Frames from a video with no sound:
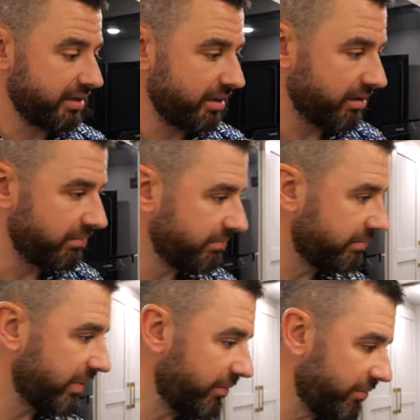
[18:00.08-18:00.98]
setup,
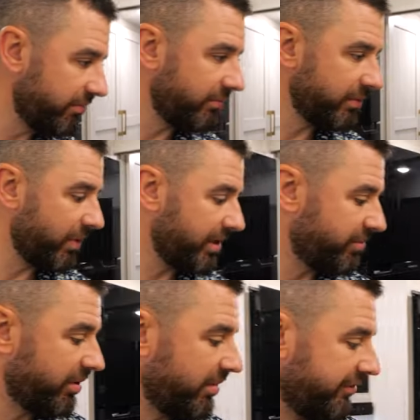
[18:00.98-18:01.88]
and that's why
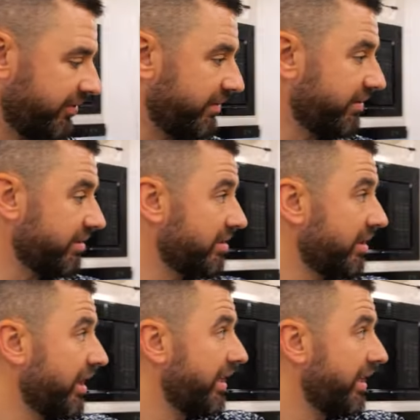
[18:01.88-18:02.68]
it's one of my favorites.